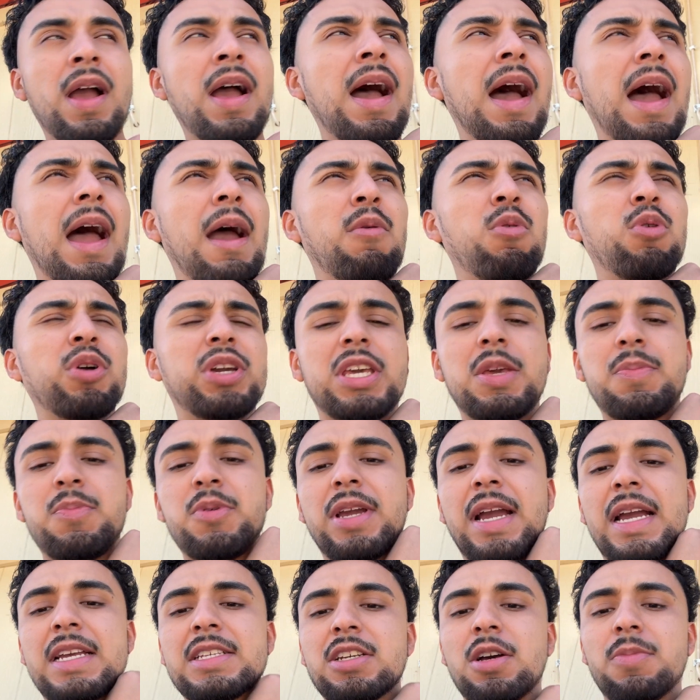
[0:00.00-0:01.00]
I will
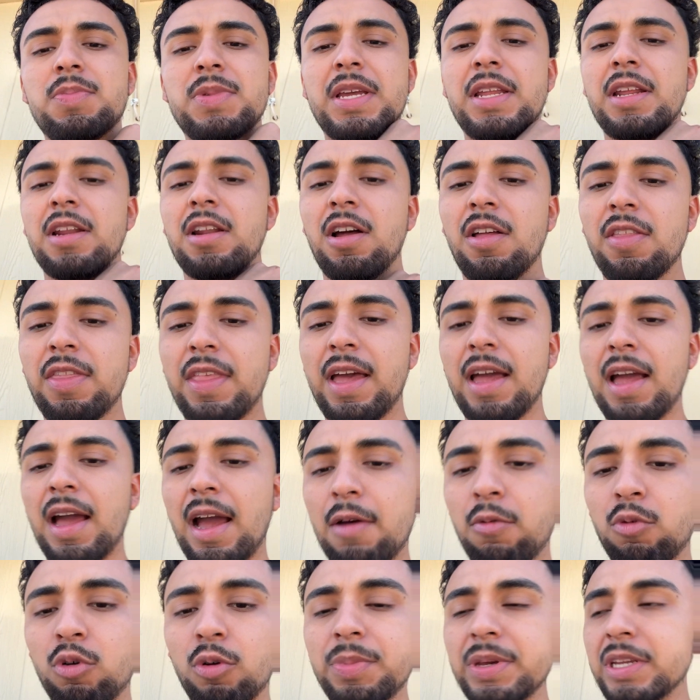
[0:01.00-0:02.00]
keep you guys updated on
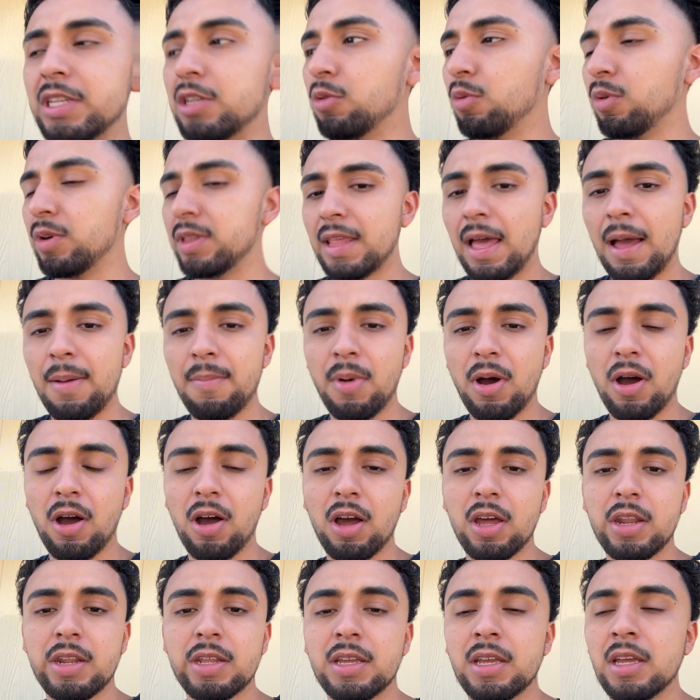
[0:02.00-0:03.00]
that. I will be doing that
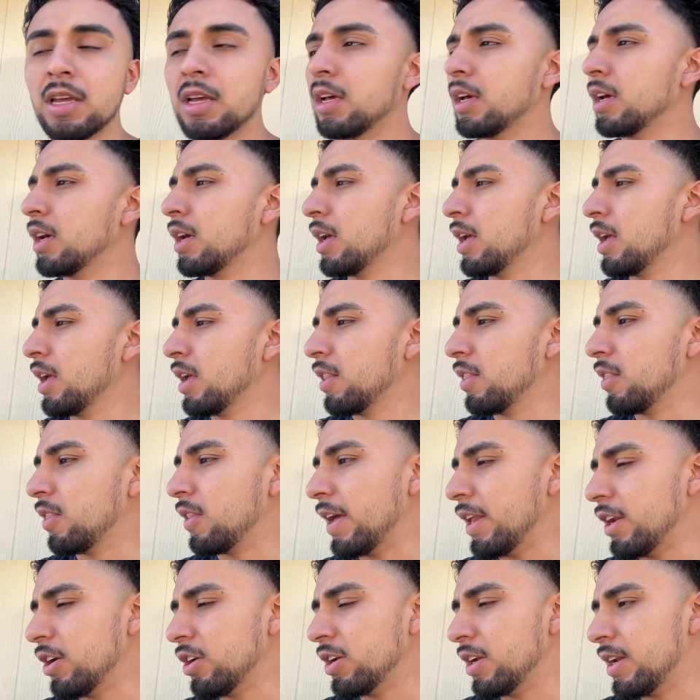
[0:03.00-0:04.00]
mod
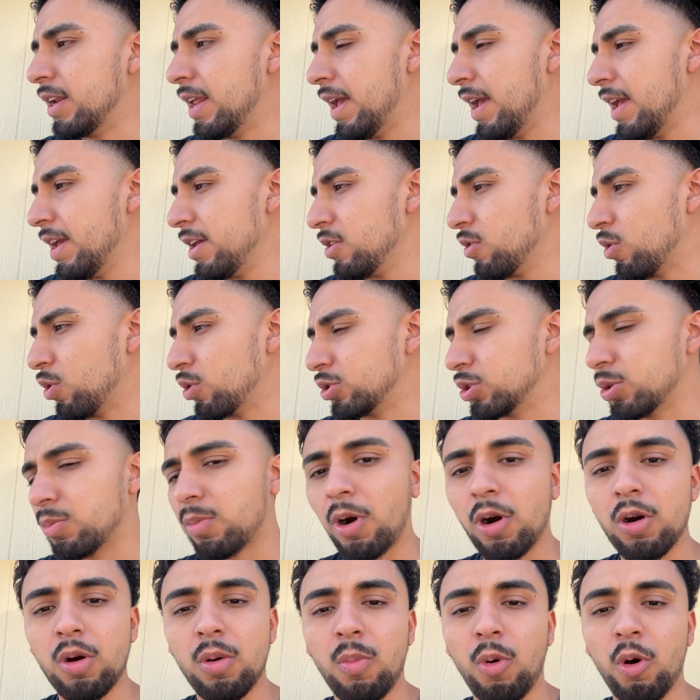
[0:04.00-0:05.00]
later today or
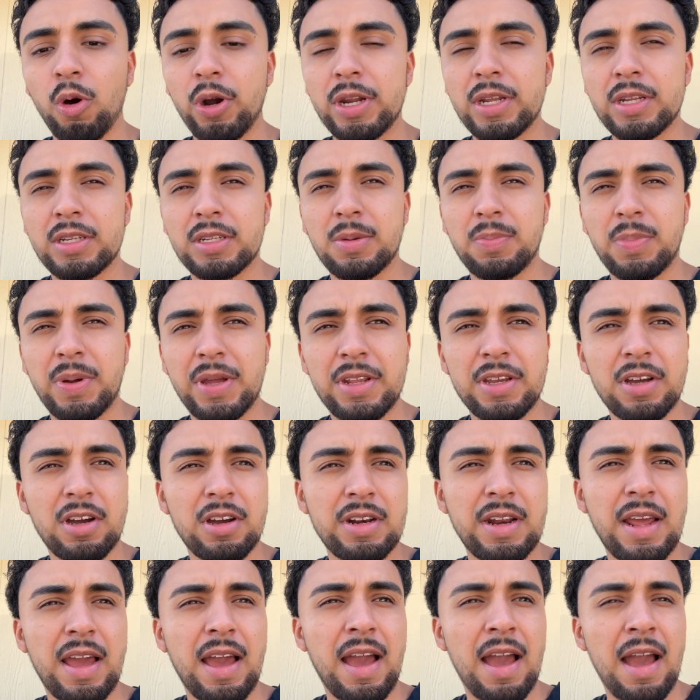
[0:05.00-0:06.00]
tomorrow morning, depending
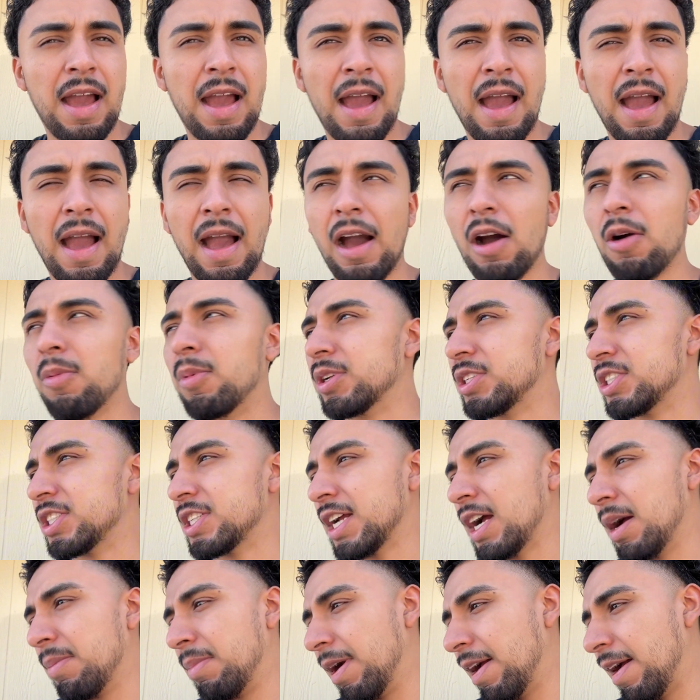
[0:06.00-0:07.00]
on how much
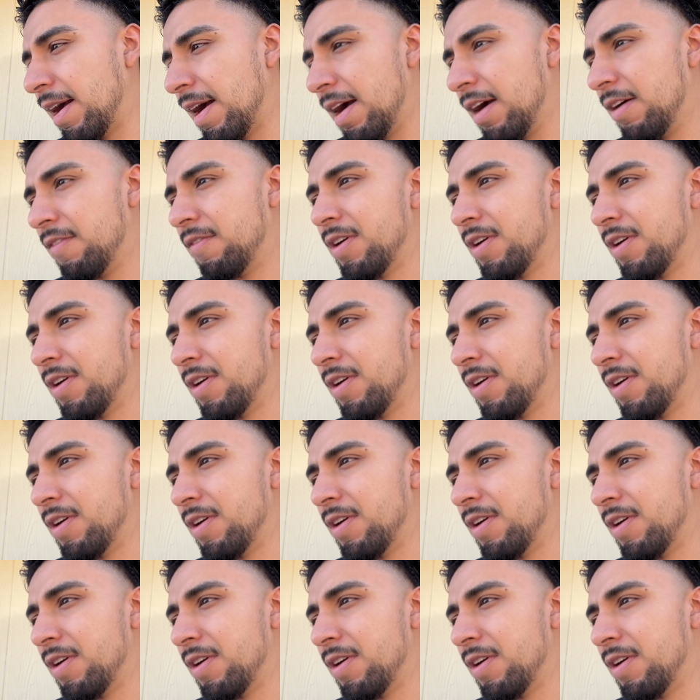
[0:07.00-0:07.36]
time I have.